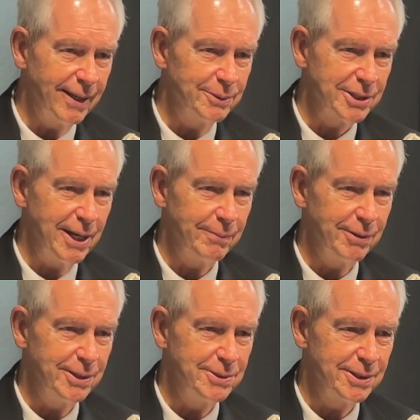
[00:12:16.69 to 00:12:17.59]
I was
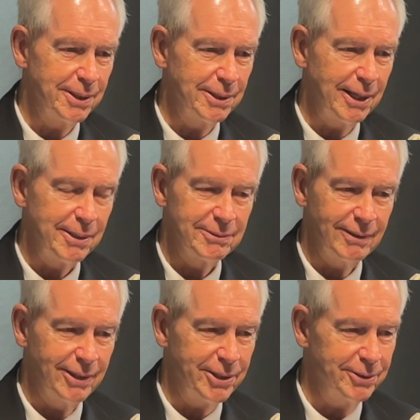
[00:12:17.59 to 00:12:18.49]
average. I
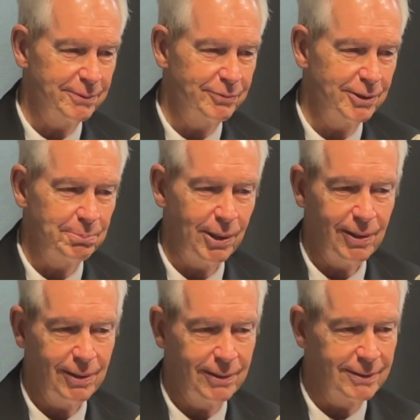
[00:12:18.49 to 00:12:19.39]
lettered in
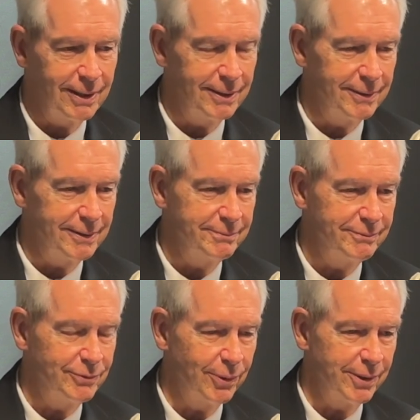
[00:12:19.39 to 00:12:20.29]
football
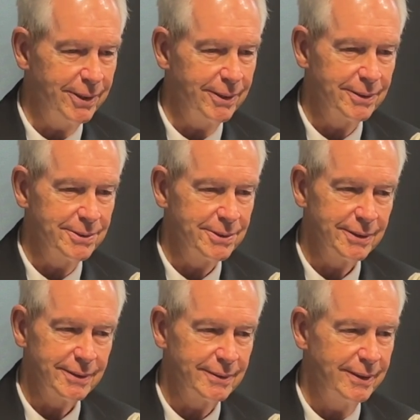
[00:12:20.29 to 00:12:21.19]
4 years
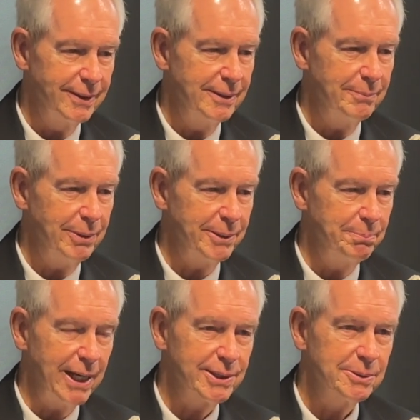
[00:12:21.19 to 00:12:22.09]
and played
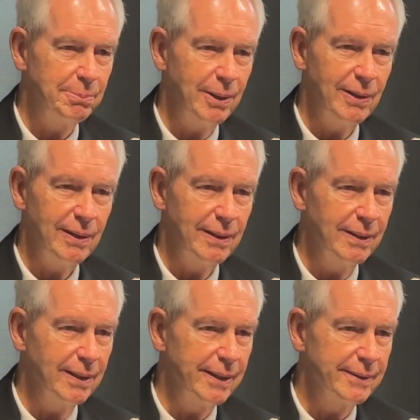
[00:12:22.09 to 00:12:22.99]

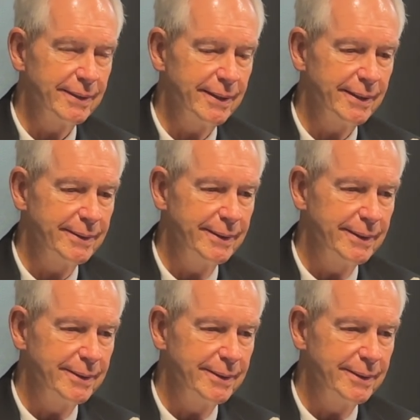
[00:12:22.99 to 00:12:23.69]
basketball and